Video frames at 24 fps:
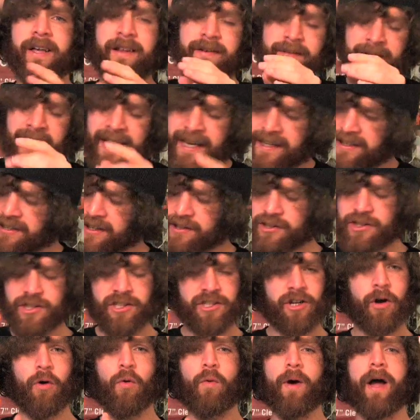he does
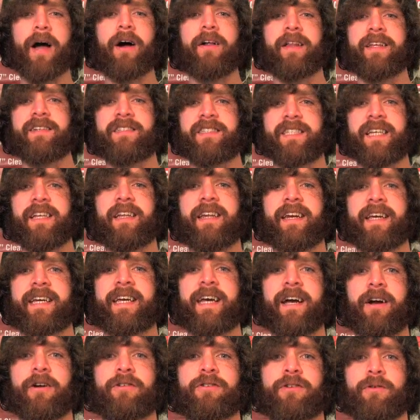so well at selling a
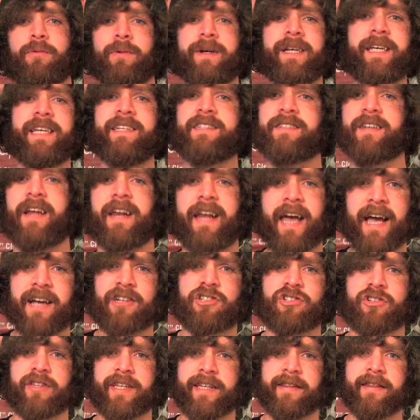character when he's not
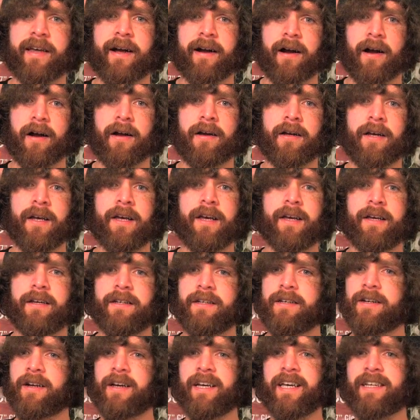actually there.
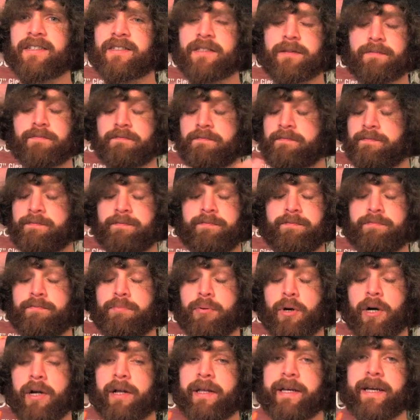It's
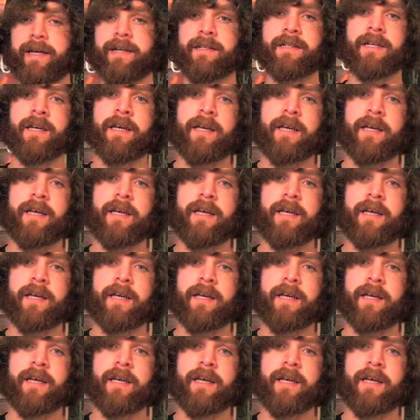brilliant.